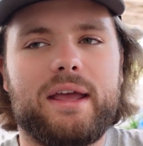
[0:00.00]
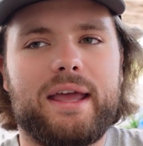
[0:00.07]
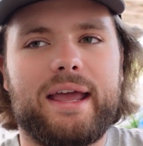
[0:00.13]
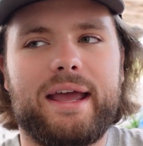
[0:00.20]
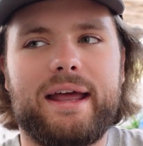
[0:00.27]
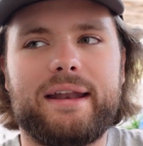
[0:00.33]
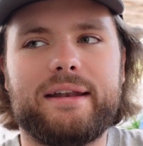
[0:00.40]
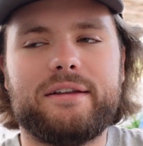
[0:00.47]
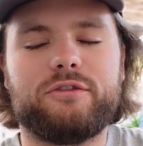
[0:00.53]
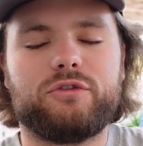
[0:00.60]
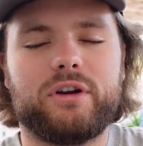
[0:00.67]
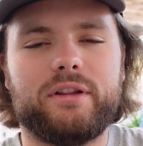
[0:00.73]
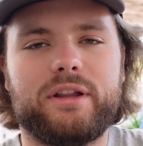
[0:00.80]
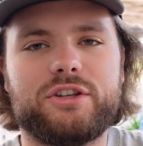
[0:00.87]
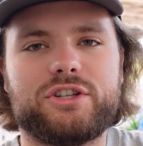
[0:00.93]
and
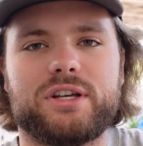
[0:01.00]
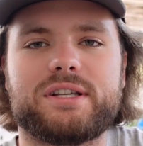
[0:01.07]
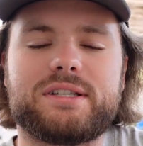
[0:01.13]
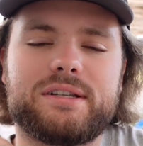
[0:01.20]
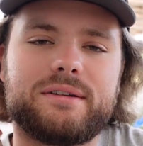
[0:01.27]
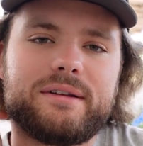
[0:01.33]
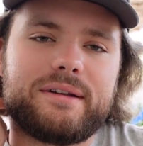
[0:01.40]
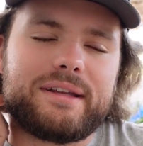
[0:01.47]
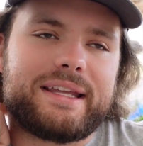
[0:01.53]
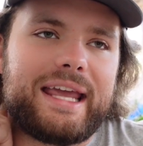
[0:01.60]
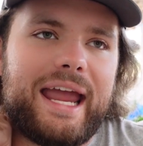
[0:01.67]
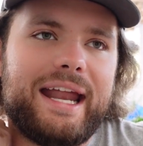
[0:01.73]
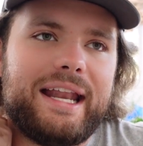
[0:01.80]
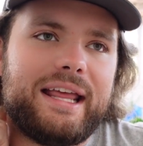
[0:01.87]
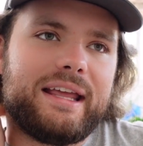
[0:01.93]
really just
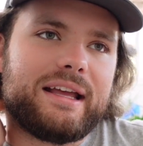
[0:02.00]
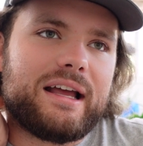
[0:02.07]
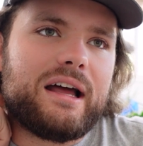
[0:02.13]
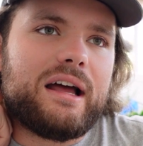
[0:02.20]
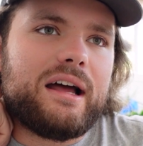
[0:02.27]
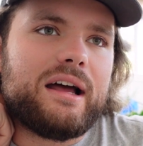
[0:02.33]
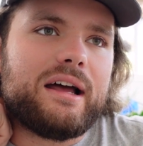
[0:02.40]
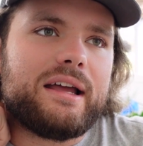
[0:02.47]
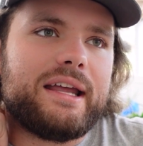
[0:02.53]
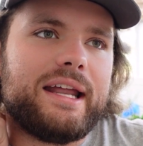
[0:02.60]
gaining uh,